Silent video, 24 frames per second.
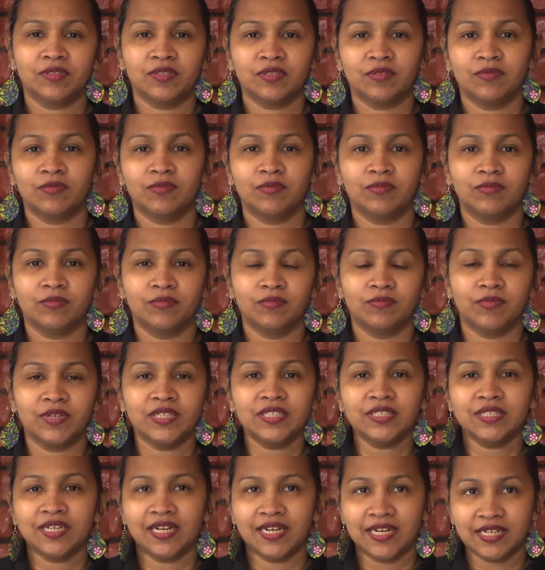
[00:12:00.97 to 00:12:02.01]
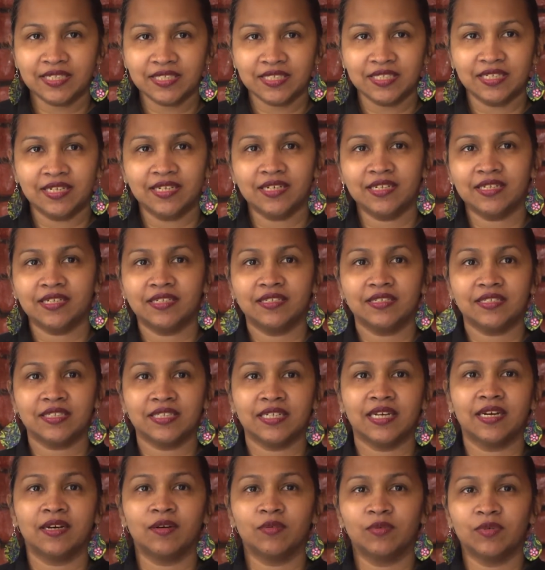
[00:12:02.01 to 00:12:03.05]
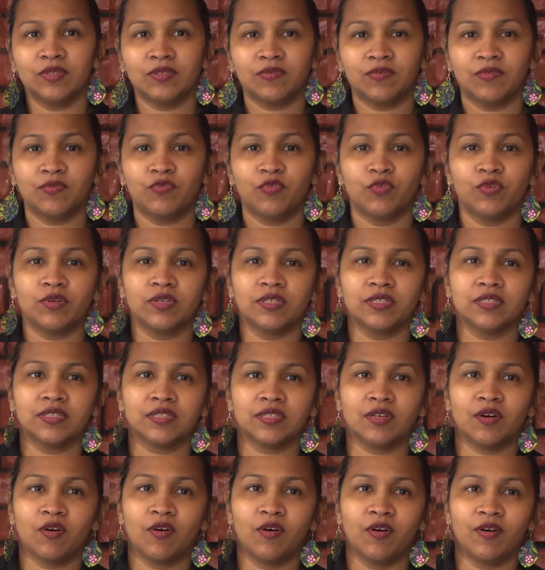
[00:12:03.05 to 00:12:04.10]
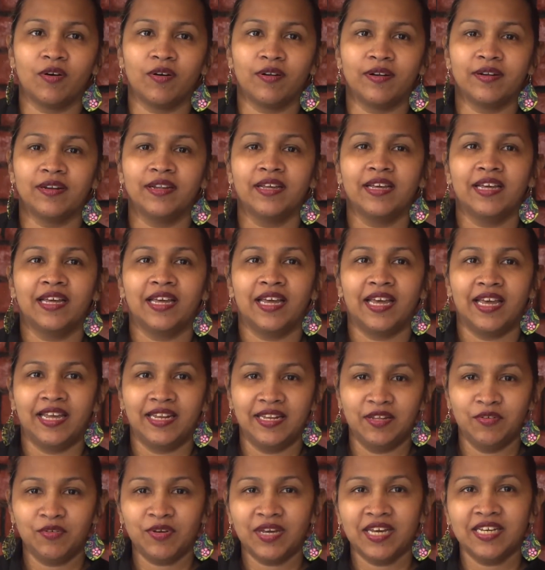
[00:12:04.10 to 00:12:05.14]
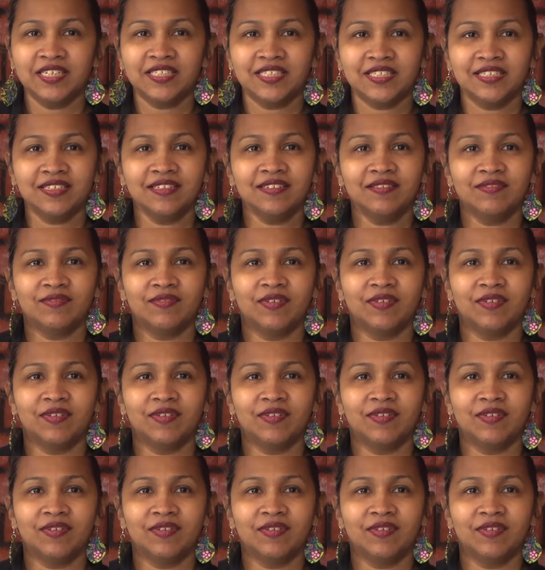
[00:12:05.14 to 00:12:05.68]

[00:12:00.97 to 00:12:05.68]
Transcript: so what Child Action Lanka does now is we focus on education,